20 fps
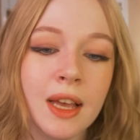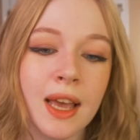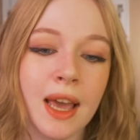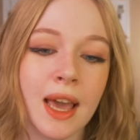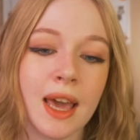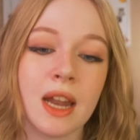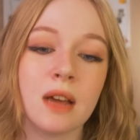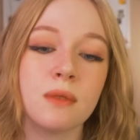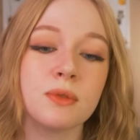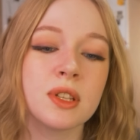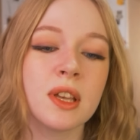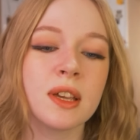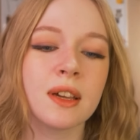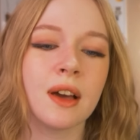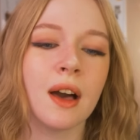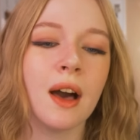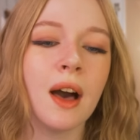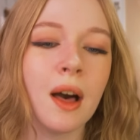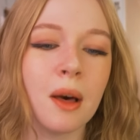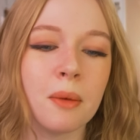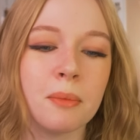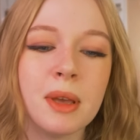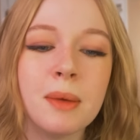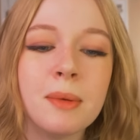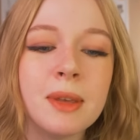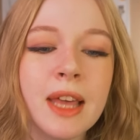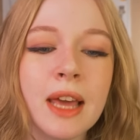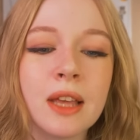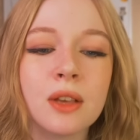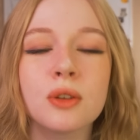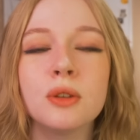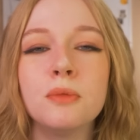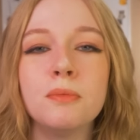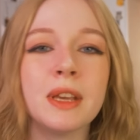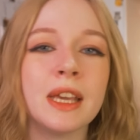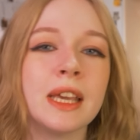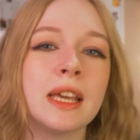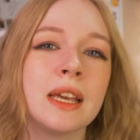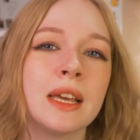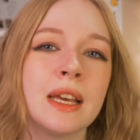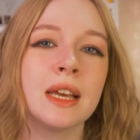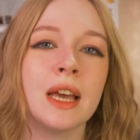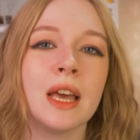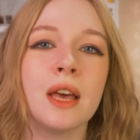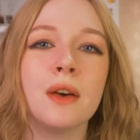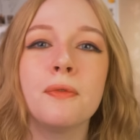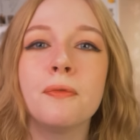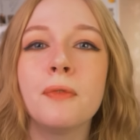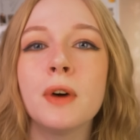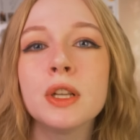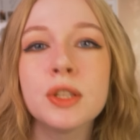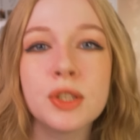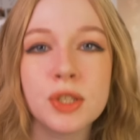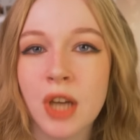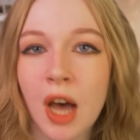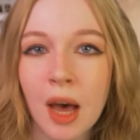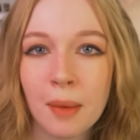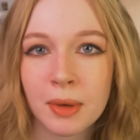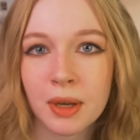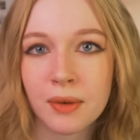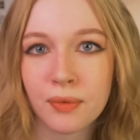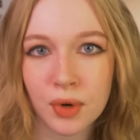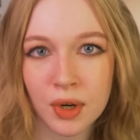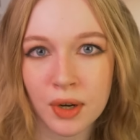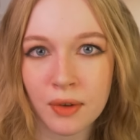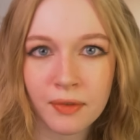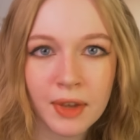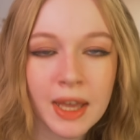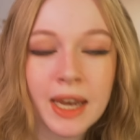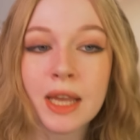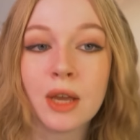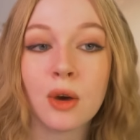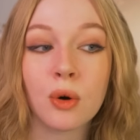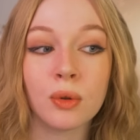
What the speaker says: And I was like, maybe that could be a fun topic for a video.